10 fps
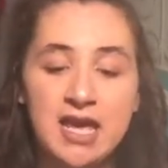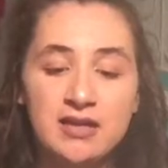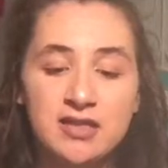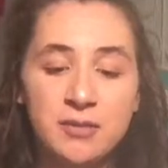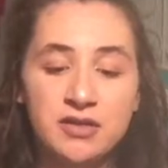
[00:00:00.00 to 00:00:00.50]

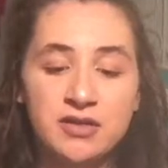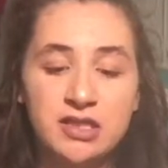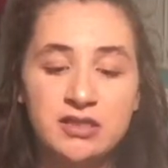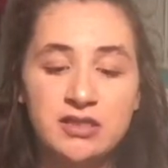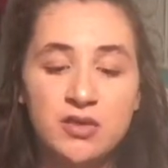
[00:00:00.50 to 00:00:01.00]
it's number
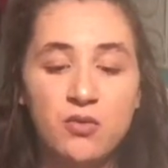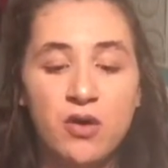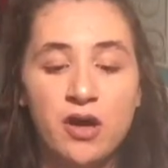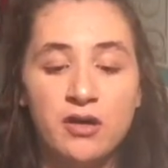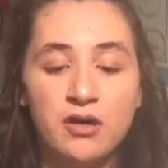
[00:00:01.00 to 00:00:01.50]

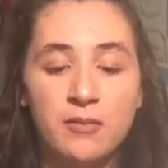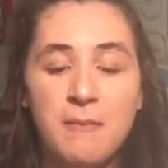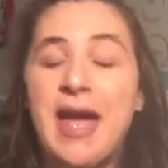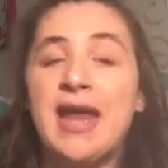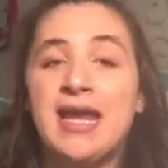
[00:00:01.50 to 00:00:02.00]
61,
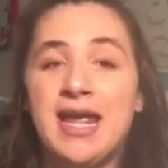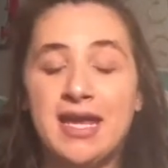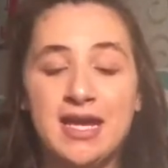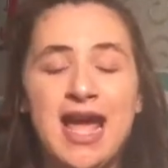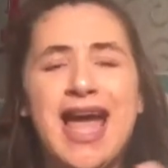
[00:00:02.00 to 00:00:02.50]
Matte Naked.